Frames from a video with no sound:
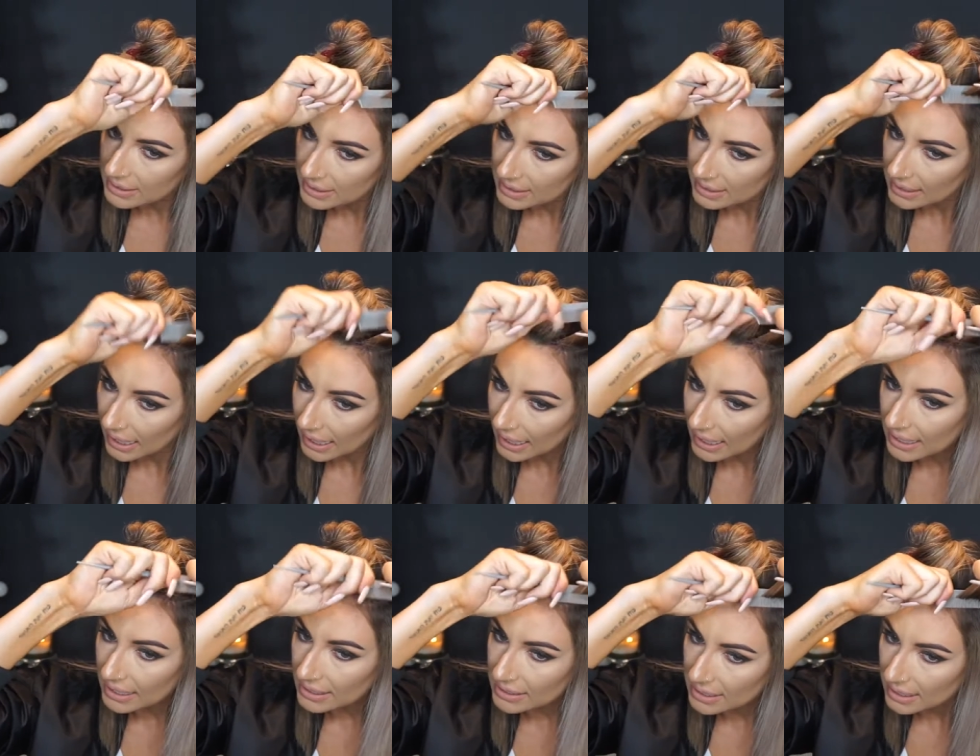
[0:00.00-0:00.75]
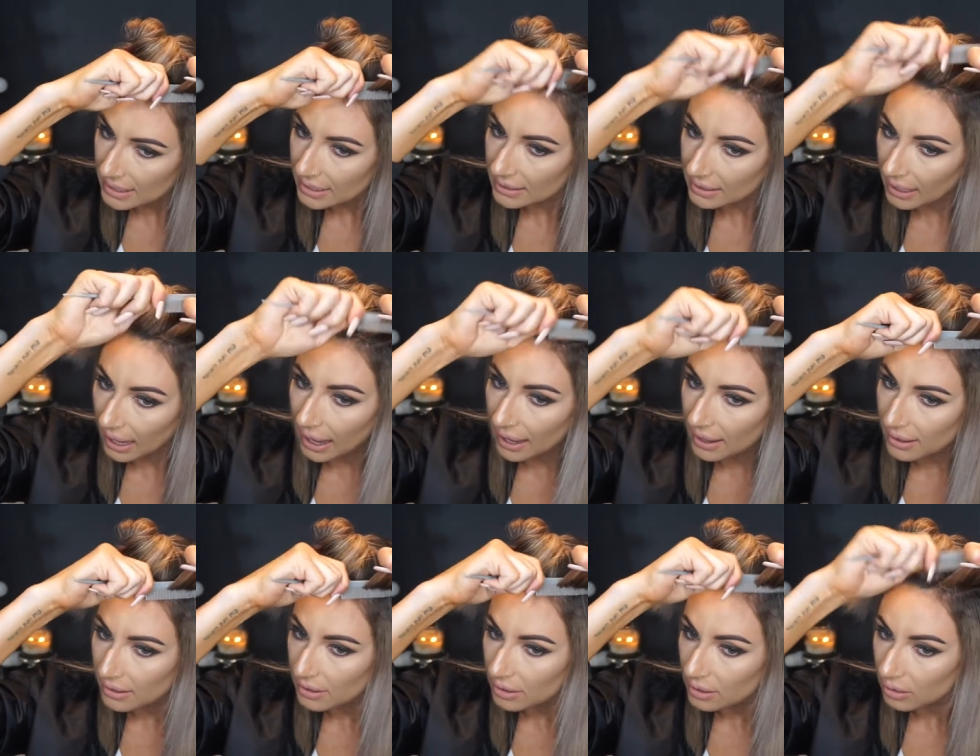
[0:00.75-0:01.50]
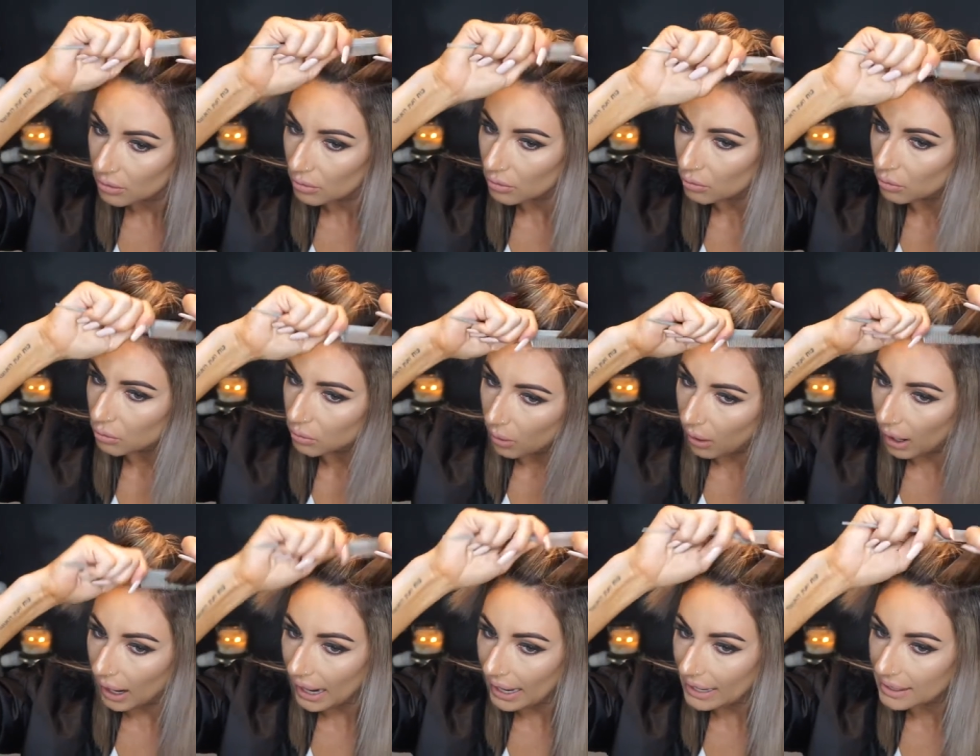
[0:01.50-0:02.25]
Teasing that
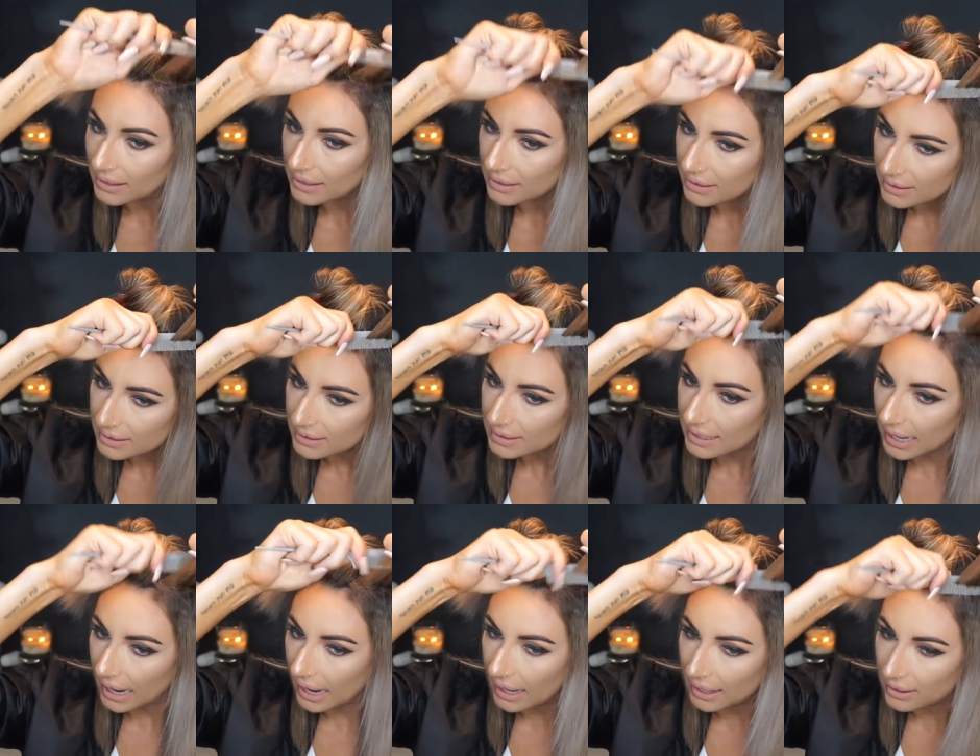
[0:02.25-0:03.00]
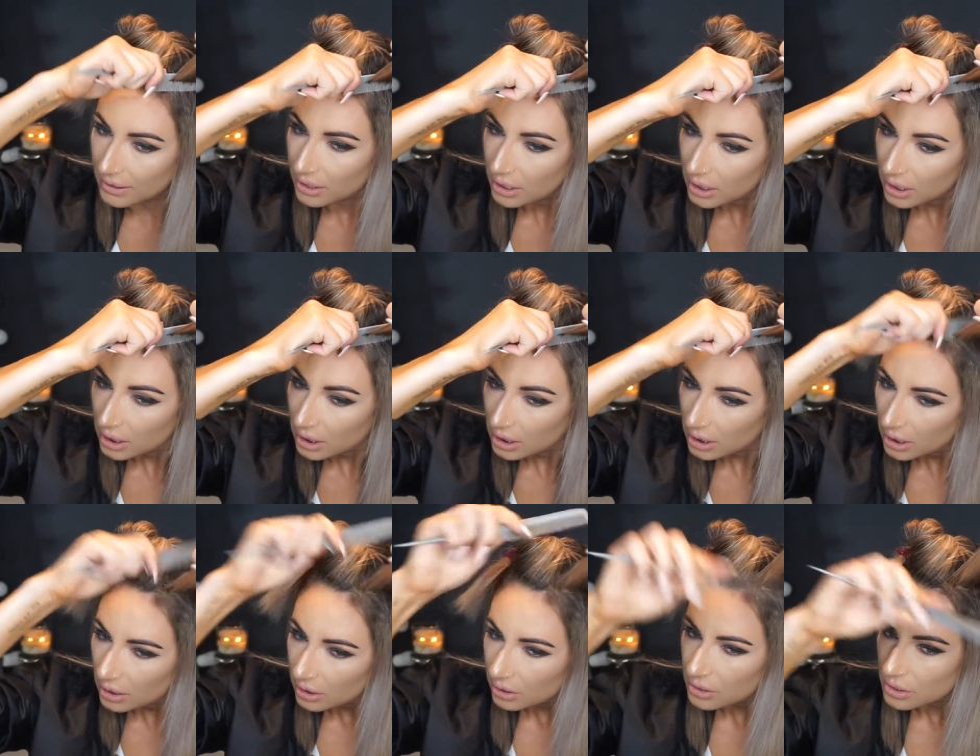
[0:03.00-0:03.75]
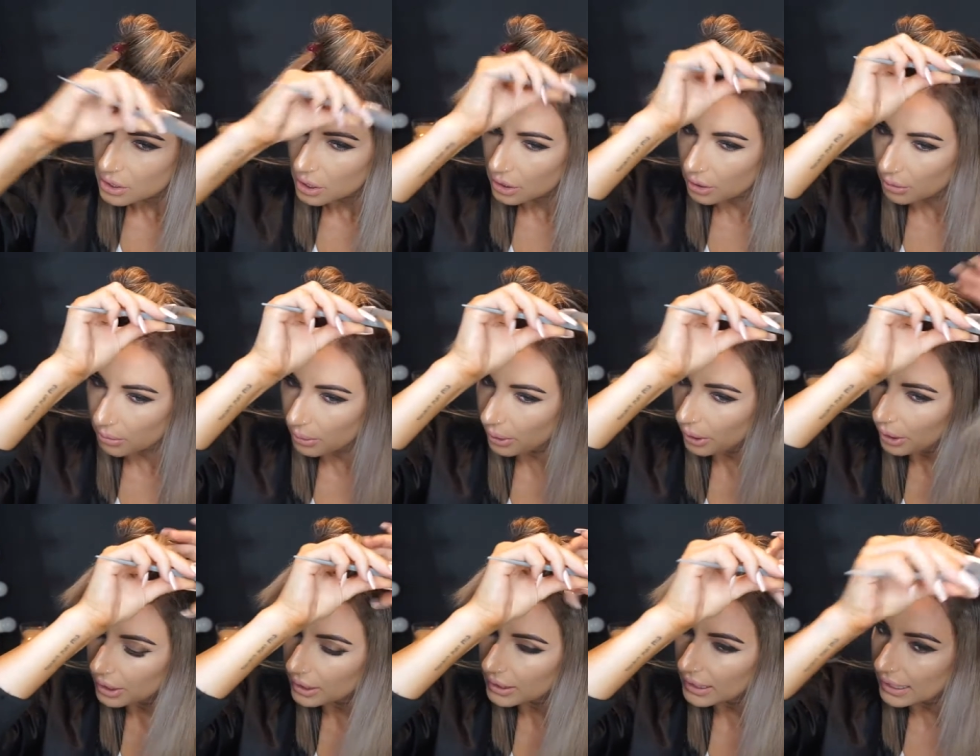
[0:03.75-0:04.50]
right down to the root.